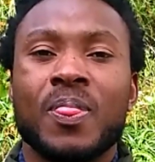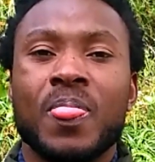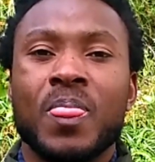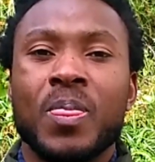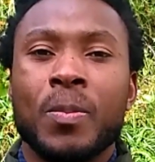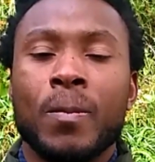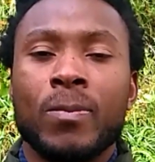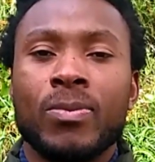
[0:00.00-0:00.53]

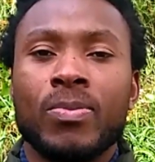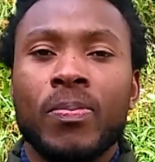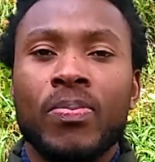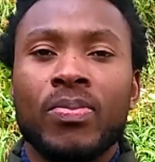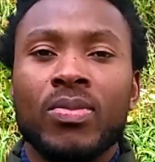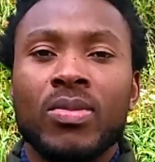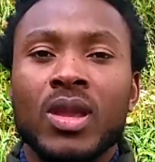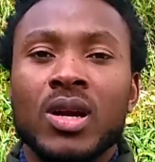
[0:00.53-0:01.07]

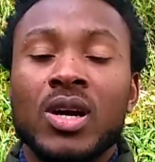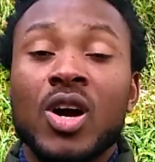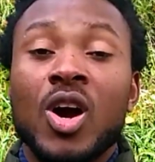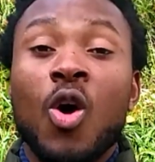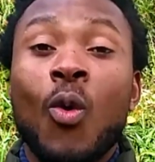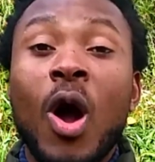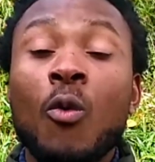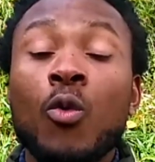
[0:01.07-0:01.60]

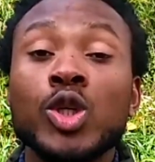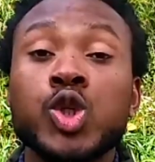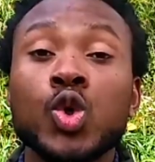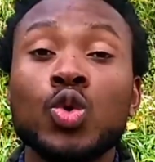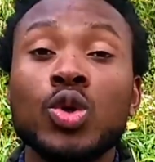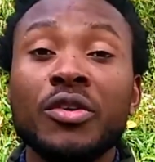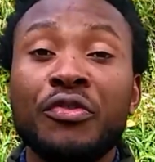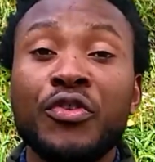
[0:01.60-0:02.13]
Why we
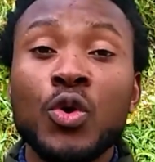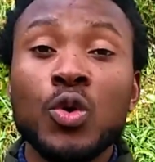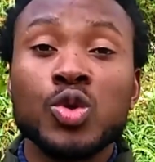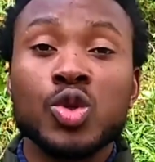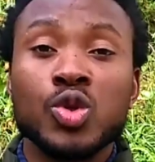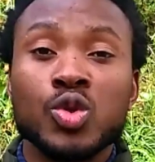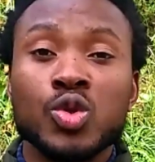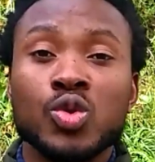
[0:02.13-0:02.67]
should
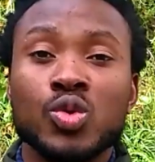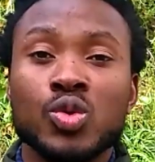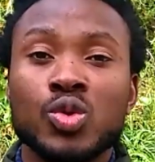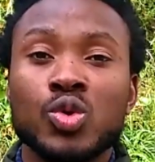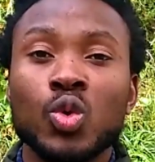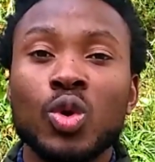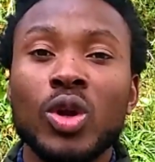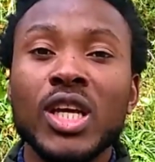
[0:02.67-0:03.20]
refuse
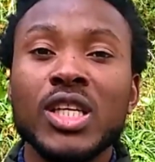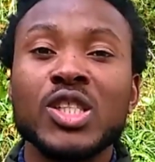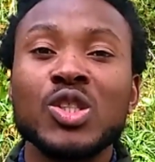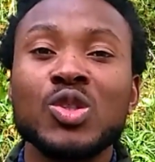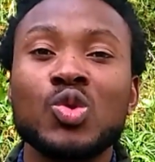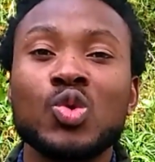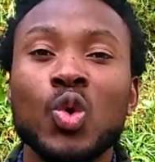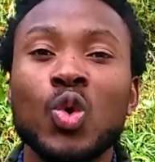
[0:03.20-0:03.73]
to
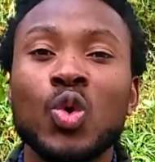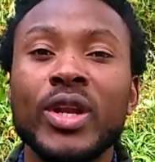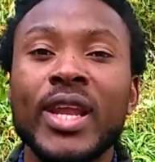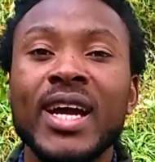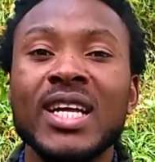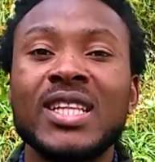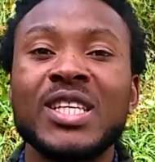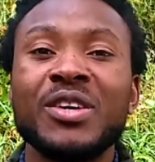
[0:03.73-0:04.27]
listen to
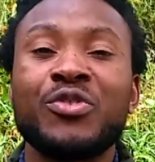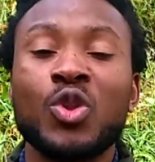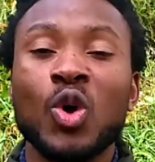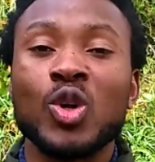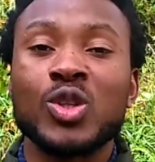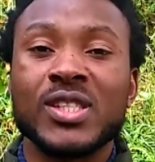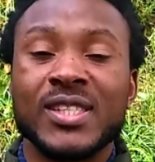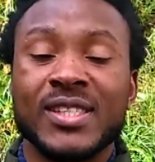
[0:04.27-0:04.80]
negative
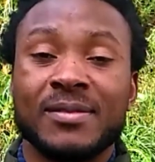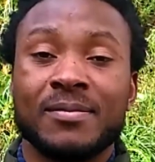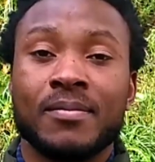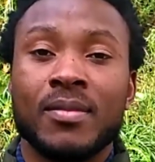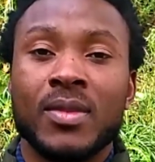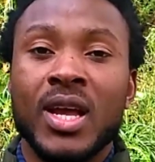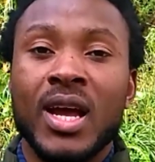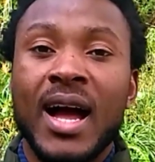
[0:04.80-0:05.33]
thoughts
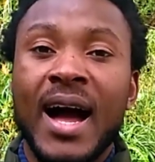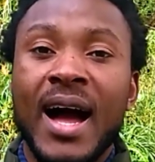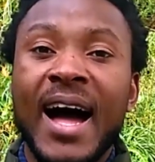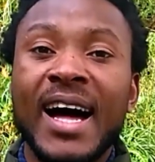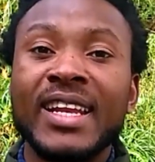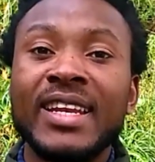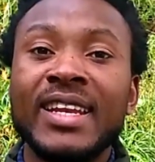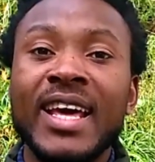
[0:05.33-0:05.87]

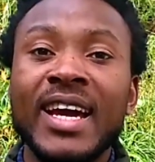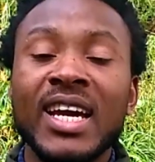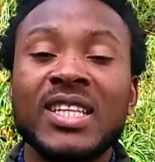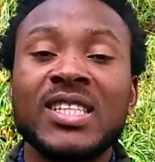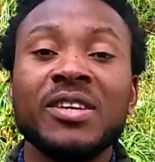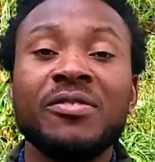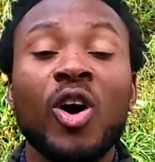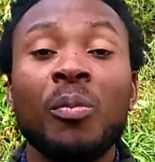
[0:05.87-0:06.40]
and
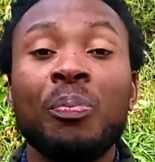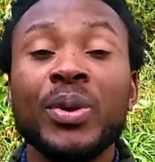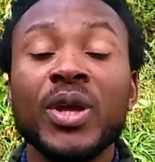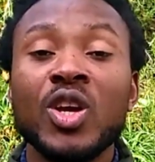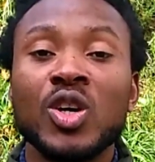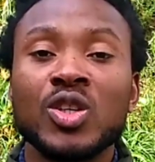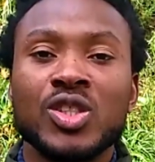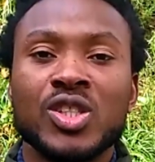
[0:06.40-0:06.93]
negative
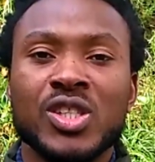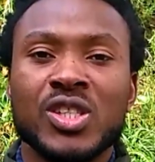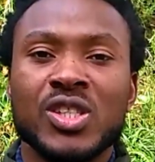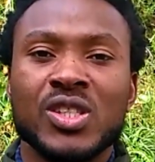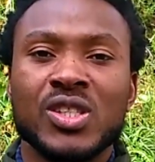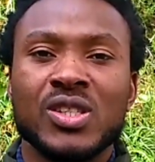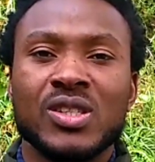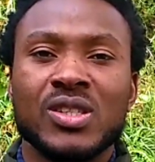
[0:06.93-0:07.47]
opinions
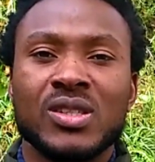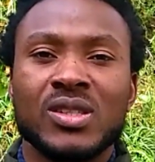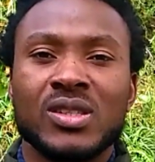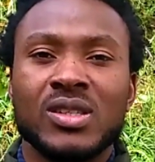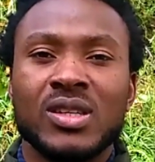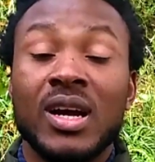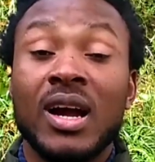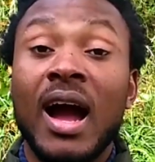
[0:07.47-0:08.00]

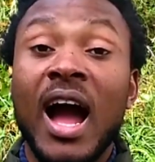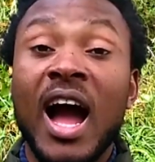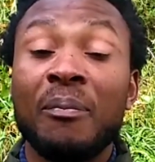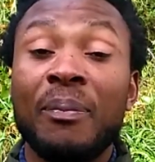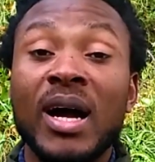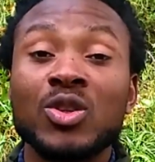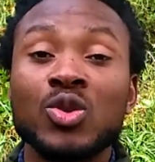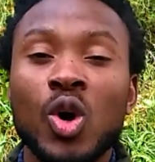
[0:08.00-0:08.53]

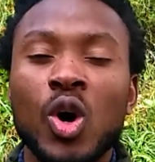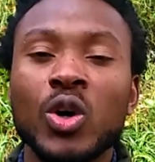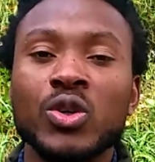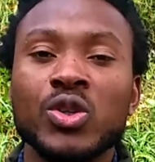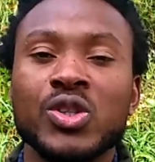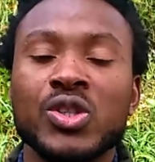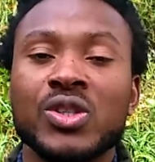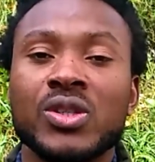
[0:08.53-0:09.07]
about
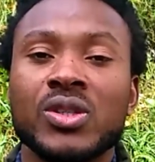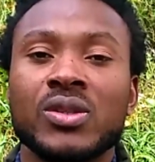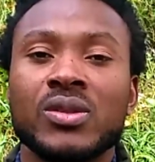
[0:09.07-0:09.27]
us.